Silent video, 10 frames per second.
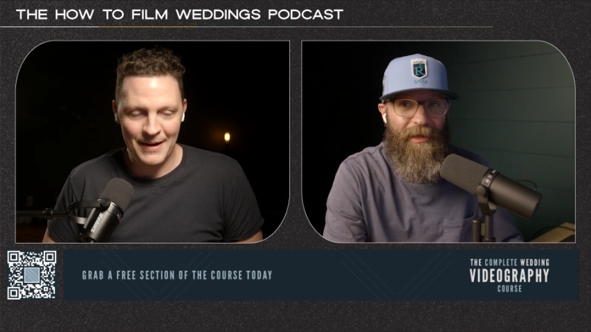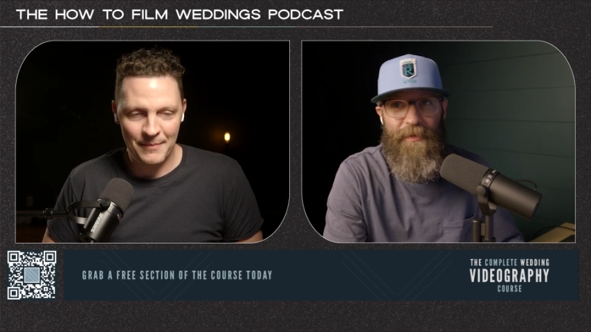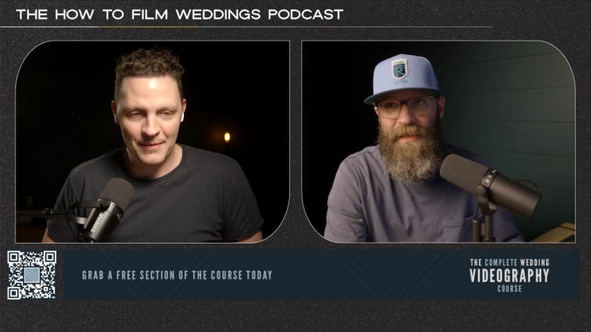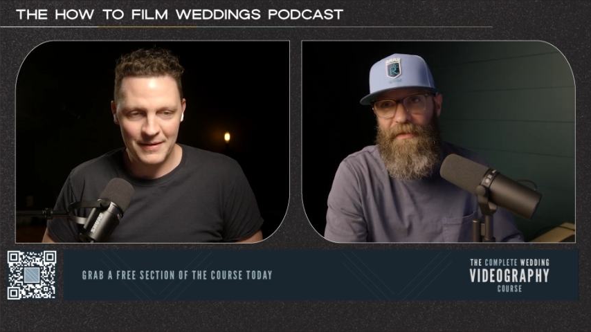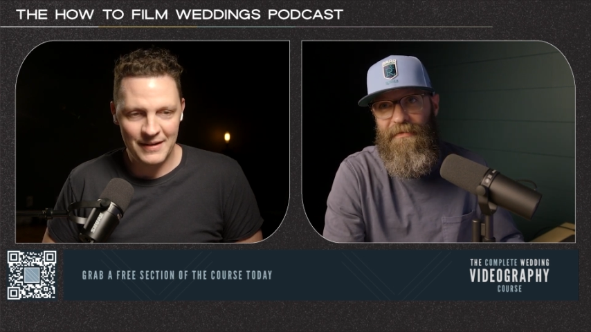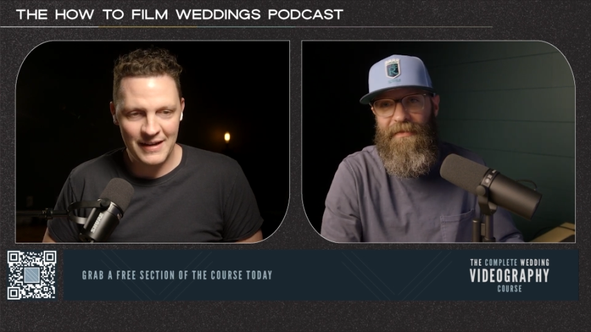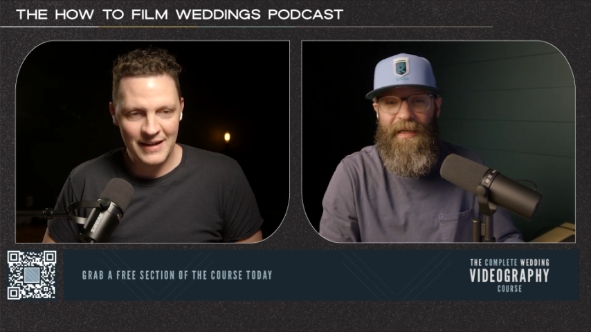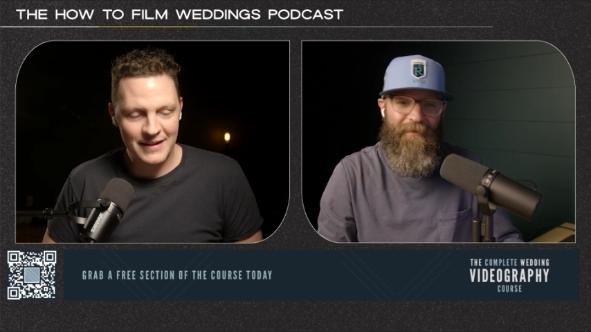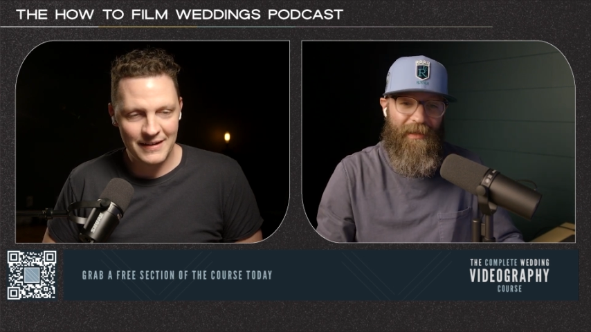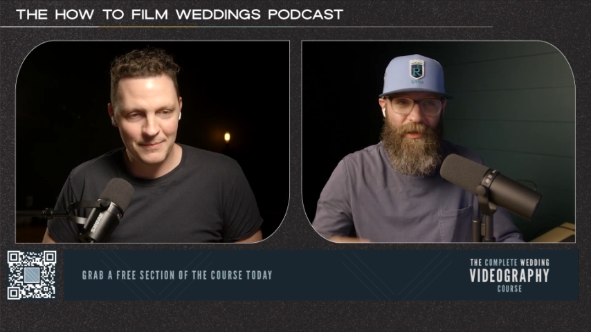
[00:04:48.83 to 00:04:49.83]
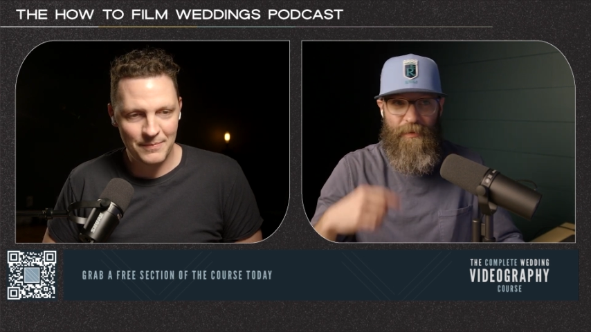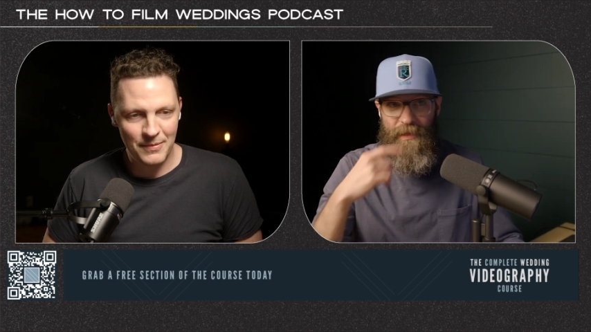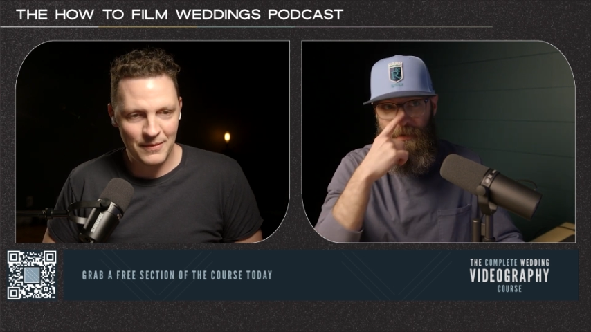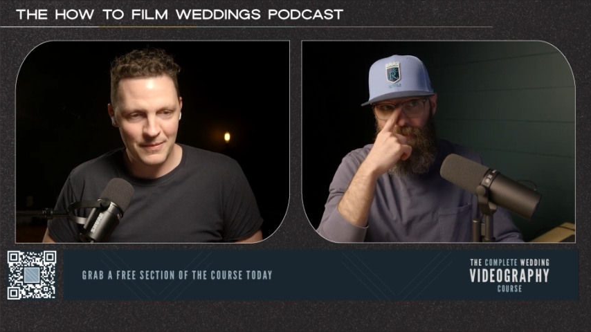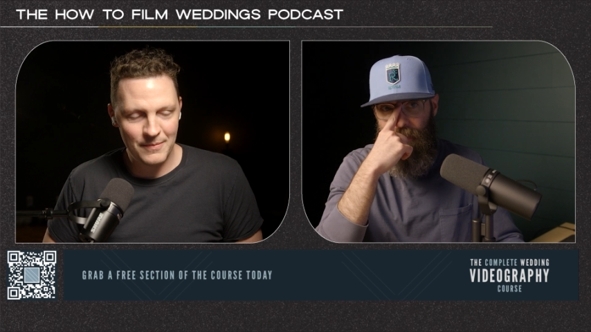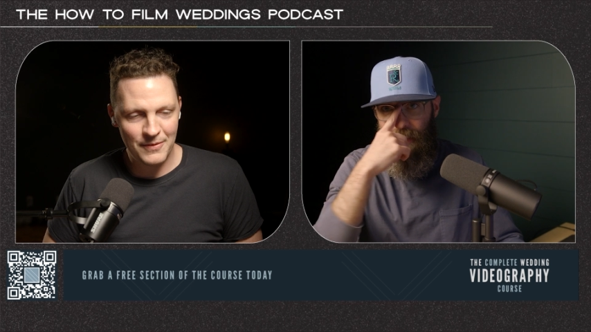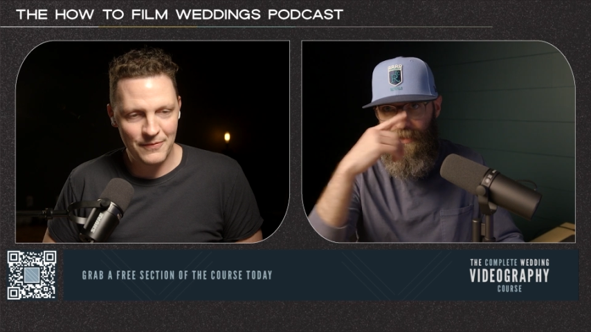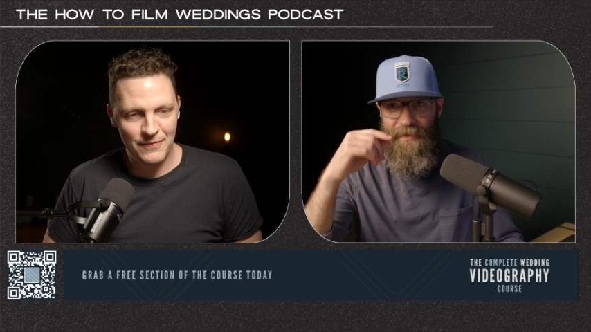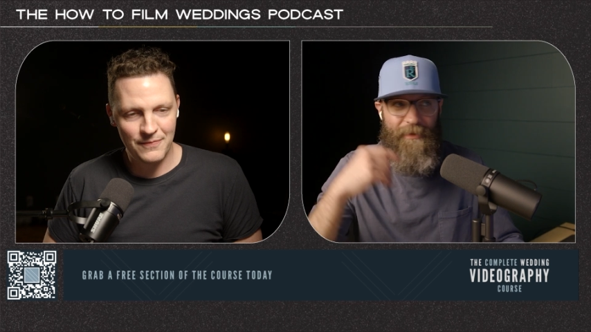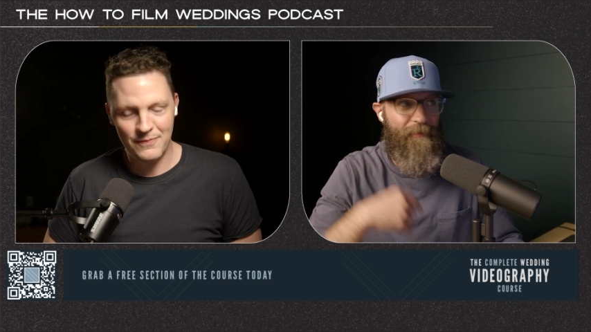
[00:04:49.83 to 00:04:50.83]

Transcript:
Speaker 1: um, hope so. Nick, I would hope b- so. Yes.